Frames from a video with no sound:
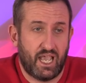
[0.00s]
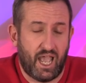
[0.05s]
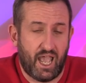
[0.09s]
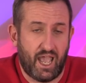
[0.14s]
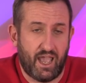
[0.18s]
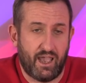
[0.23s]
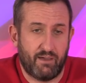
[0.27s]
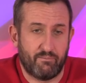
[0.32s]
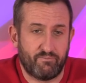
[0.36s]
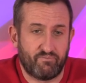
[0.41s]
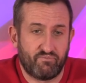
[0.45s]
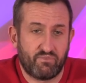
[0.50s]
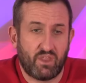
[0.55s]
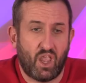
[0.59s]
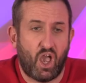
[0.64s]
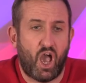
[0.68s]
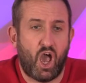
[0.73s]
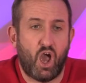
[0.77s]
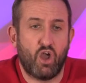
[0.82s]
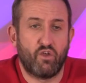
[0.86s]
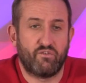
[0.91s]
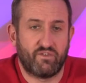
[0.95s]

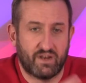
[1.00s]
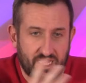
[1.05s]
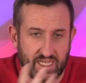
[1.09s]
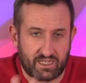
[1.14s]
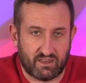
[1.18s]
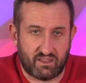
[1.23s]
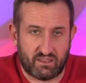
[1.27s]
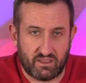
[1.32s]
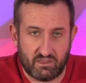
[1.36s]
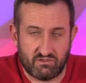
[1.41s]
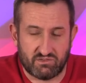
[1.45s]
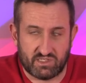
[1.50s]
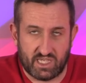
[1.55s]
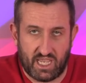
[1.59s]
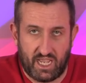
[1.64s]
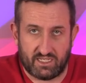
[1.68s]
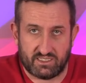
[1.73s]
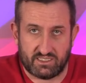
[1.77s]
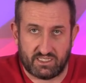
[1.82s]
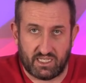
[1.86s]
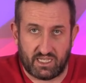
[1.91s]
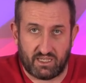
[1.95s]
overly
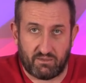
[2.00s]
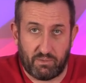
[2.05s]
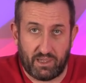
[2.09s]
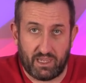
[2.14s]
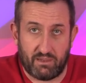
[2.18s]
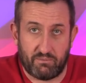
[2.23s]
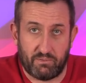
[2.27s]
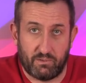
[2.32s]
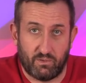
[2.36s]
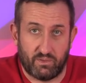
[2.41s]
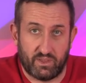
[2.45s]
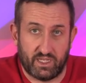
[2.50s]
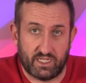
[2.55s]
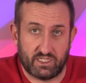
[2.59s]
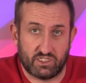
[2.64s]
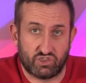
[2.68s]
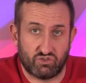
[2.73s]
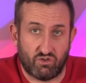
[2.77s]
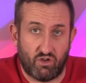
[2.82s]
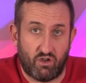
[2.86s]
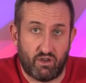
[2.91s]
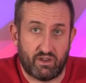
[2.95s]
enthusiastic people that
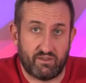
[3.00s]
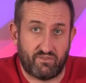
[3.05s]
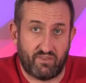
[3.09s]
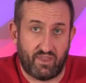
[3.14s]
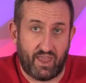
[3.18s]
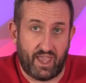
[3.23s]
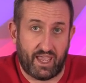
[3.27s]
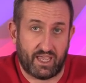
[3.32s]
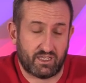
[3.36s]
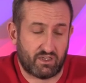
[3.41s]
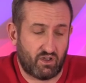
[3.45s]
drive that